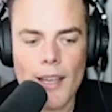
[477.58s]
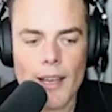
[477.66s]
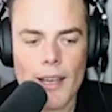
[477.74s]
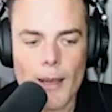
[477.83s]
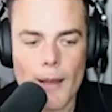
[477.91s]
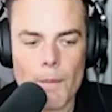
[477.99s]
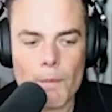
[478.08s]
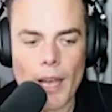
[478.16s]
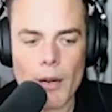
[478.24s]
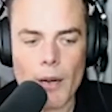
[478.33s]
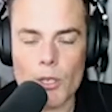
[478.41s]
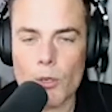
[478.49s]

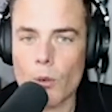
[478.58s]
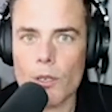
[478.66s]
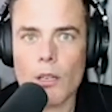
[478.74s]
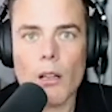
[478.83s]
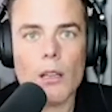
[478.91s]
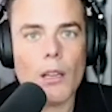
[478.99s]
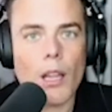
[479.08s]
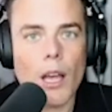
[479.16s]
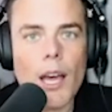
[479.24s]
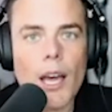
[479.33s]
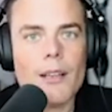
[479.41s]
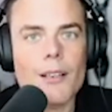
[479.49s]
I record a
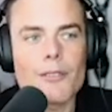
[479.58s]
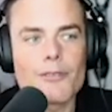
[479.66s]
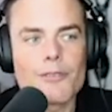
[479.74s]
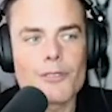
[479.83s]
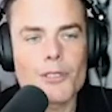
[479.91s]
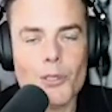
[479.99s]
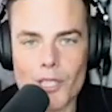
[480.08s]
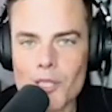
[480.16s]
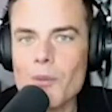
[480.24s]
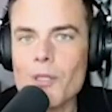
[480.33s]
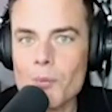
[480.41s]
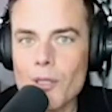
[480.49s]
lot of
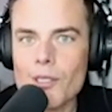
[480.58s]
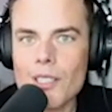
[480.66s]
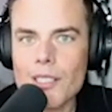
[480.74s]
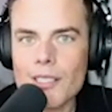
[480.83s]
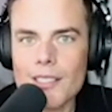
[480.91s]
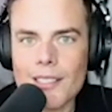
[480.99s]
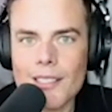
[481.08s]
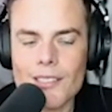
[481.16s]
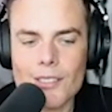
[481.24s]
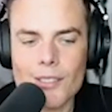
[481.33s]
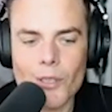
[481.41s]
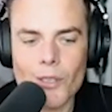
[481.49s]
Christmas music.
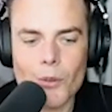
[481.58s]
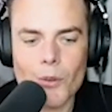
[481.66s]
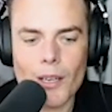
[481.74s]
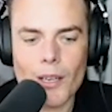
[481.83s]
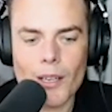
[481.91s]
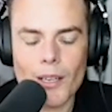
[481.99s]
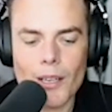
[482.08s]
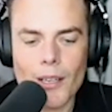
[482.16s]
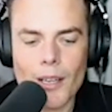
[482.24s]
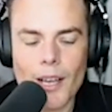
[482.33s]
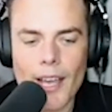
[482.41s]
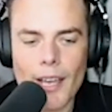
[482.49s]
So
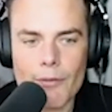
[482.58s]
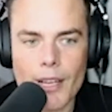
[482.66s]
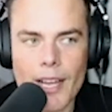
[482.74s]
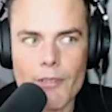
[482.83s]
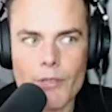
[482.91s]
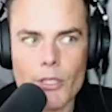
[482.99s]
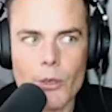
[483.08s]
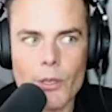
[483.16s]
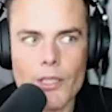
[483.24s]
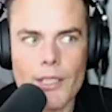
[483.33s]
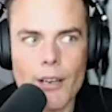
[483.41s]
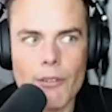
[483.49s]
I have
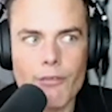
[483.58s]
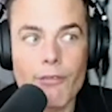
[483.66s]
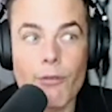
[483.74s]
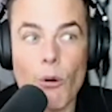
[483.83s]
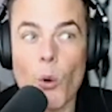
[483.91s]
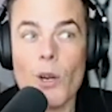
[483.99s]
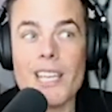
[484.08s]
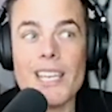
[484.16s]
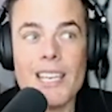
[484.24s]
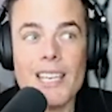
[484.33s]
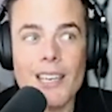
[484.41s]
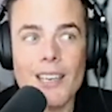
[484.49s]
recorded now
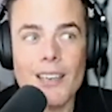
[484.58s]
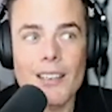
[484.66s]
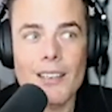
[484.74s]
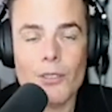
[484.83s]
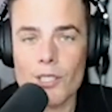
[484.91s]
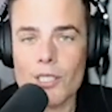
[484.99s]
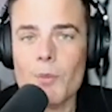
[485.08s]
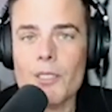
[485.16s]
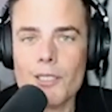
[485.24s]
40 Christmas